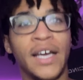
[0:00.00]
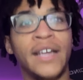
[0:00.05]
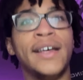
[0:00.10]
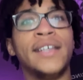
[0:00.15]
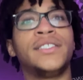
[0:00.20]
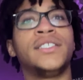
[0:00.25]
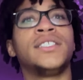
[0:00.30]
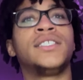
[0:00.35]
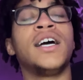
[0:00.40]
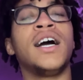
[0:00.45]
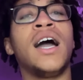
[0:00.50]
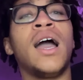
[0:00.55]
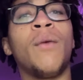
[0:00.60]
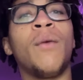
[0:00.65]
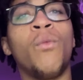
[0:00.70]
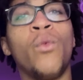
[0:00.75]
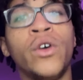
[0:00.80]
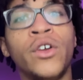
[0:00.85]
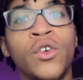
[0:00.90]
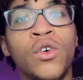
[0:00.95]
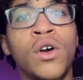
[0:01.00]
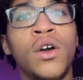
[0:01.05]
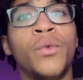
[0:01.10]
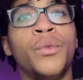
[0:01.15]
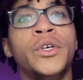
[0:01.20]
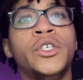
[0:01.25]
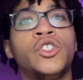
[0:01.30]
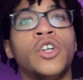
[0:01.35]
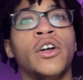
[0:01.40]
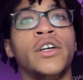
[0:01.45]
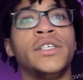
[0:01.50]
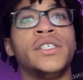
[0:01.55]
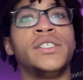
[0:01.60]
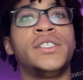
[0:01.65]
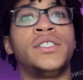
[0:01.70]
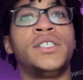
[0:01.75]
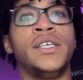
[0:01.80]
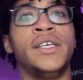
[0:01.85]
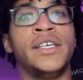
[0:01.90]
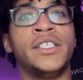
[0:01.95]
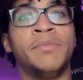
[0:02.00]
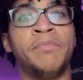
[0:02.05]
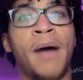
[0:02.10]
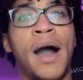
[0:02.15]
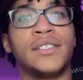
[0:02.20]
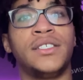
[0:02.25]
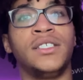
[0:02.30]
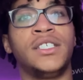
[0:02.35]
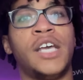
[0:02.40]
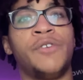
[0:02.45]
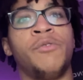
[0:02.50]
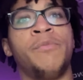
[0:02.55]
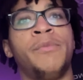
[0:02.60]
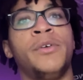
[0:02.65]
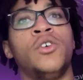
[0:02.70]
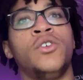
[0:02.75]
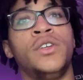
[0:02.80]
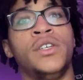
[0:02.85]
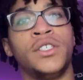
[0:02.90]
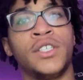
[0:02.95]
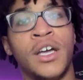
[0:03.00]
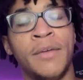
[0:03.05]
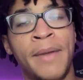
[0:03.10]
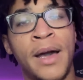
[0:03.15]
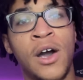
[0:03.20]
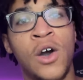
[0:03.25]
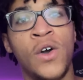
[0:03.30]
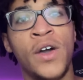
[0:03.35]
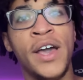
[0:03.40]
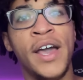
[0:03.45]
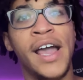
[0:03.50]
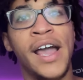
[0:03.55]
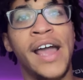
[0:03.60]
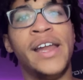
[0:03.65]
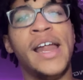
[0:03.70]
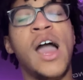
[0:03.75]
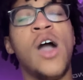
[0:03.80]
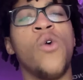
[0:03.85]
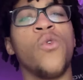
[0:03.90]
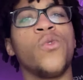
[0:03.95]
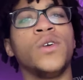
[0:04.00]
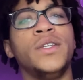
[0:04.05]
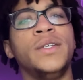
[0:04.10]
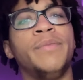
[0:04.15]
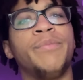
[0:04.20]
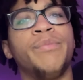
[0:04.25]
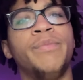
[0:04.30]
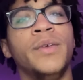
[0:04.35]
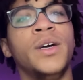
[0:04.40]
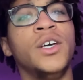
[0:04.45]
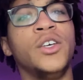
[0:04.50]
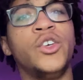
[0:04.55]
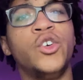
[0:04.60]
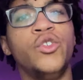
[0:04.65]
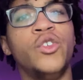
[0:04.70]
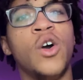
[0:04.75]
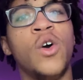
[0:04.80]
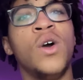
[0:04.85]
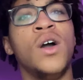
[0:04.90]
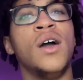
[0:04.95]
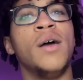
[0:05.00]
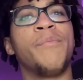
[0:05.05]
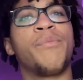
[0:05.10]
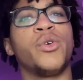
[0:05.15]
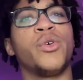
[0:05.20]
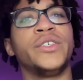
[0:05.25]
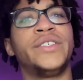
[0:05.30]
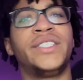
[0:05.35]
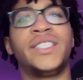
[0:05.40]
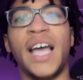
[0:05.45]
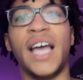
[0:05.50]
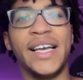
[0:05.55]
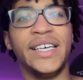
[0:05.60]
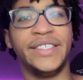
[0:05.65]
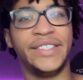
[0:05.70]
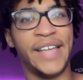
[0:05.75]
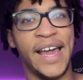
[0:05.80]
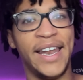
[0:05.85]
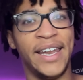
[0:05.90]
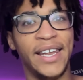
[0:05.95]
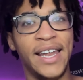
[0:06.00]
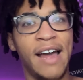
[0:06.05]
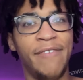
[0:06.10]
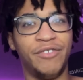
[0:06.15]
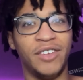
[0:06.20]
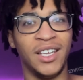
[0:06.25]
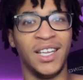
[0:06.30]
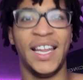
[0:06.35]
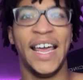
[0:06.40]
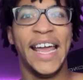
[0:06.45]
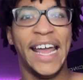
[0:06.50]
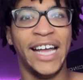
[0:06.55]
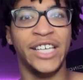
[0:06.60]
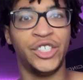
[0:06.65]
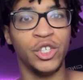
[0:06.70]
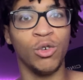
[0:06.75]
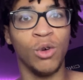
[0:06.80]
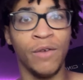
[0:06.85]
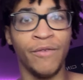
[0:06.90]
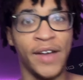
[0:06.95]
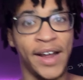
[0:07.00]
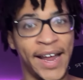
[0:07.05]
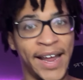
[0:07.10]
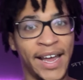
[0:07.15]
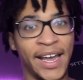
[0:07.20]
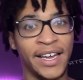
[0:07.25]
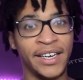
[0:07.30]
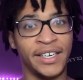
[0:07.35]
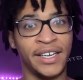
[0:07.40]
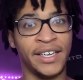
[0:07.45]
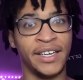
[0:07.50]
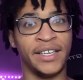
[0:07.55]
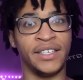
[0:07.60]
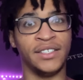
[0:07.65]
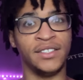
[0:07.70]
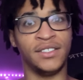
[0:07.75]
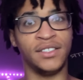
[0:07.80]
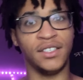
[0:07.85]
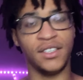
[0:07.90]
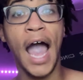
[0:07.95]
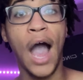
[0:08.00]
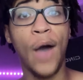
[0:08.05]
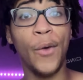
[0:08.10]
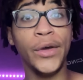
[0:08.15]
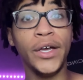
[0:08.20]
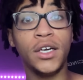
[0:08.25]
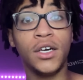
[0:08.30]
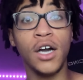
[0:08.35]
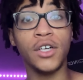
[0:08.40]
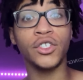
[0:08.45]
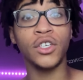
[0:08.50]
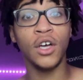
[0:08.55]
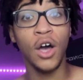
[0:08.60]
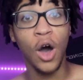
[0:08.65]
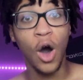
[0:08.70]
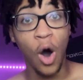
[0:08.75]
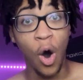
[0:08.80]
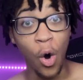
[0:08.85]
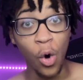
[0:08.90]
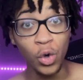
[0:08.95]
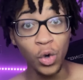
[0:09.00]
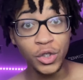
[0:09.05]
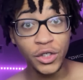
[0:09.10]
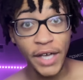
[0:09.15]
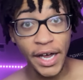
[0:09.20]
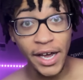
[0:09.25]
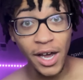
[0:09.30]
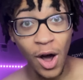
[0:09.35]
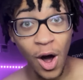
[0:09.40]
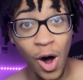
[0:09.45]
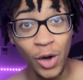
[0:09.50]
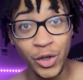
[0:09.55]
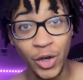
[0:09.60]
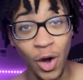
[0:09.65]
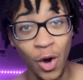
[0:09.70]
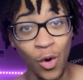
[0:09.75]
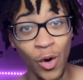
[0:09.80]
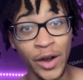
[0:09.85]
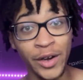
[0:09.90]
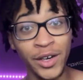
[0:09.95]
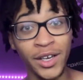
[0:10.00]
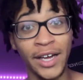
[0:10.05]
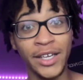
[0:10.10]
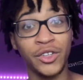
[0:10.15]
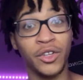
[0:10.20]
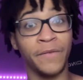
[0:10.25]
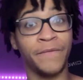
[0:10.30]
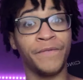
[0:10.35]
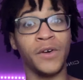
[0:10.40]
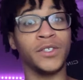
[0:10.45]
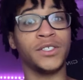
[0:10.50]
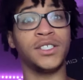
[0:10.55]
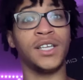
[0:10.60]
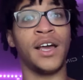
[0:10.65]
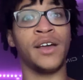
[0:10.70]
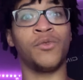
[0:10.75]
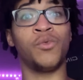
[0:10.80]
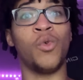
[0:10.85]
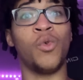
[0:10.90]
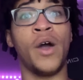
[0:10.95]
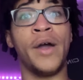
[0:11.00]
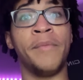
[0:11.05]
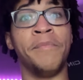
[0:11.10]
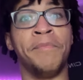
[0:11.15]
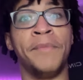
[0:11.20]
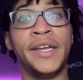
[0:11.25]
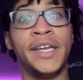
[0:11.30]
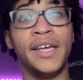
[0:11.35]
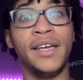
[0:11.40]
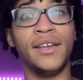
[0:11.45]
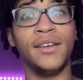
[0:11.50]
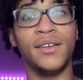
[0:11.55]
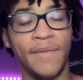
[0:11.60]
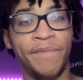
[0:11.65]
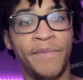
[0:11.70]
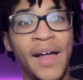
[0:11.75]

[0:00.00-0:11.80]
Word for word: And as the time went on, we started to see his boxing capabilities come out and how really, you know, precise that left laser of a hand is. How he cooked Jose Aldo in like the first, like, what, minute?